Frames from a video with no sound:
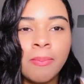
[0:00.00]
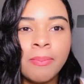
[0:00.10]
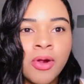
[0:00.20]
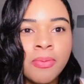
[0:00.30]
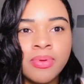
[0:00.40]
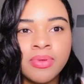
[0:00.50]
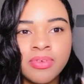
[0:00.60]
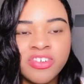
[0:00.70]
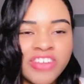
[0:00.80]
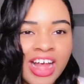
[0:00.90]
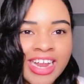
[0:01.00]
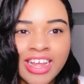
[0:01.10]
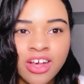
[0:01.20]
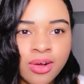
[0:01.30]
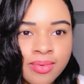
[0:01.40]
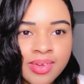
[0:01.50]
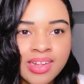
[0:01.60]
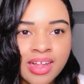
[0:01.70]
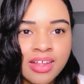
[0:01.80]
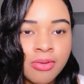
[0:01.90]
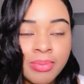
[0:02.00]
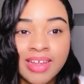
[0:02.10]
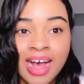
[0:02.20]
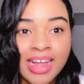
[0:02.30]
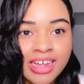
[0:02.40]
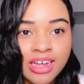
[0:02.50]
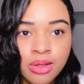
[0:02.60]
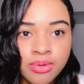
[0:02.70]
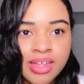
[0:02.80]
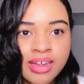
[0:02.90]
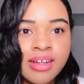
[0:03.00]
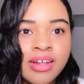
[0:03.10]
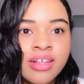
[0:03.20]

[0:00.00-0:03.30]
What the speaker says: purple shiny coats that are metallic clothing